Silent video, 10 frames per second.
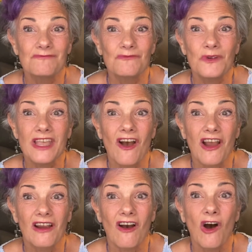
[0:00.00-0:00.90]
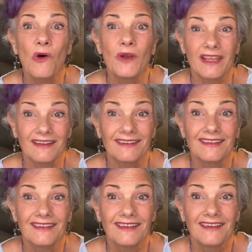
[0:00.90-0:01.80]
We are always
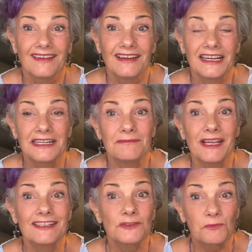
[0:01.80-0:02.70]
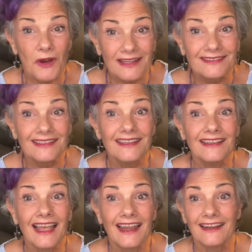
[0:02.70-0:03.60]

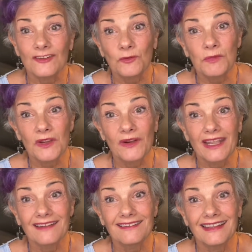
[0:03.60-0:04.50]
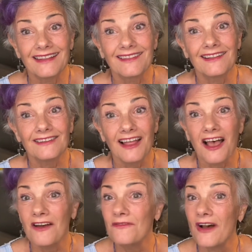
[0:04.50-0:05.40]
expressing and experiencing the
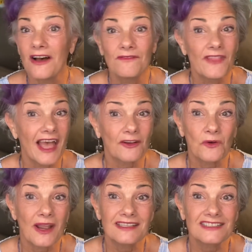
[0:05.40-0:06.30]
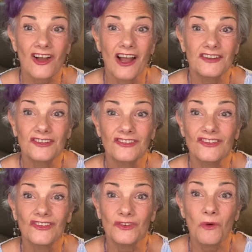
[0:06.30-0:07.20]
love of that Christ
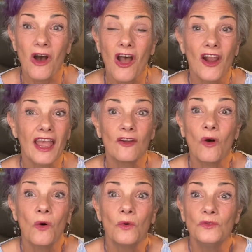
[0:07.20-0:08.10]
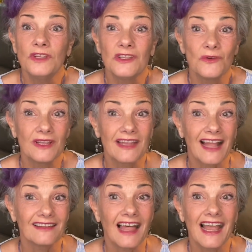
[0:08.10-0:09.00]
consciousness you are, and holding you in
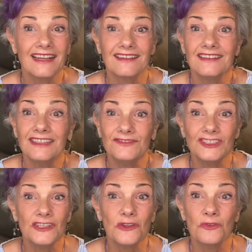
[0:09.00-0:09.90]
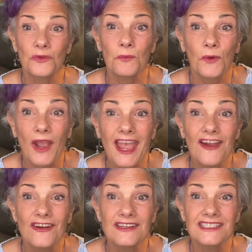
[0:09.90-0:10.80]
that light and lifting you through
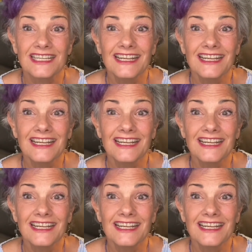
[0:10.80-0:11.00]
prayers